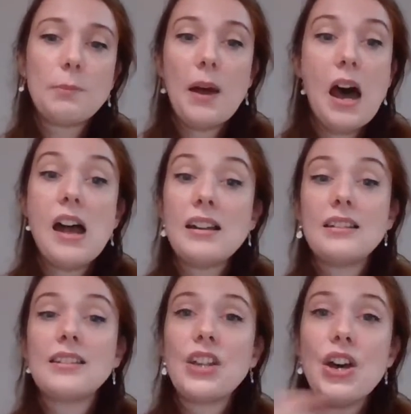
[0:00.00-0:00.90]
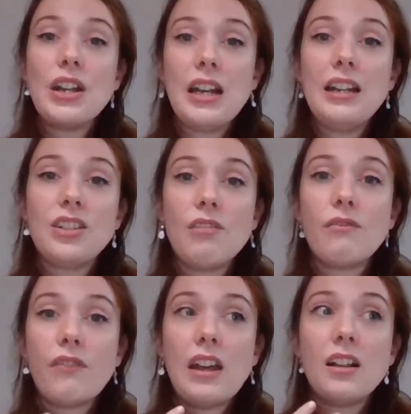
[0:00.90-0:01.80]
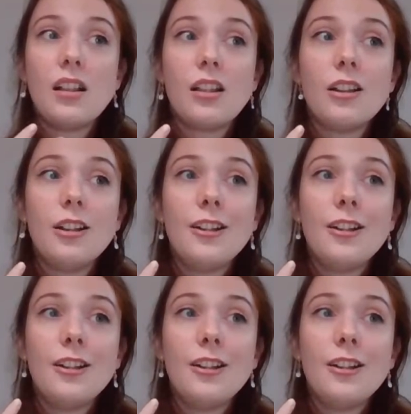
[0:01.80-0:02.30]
but I certainly don't feel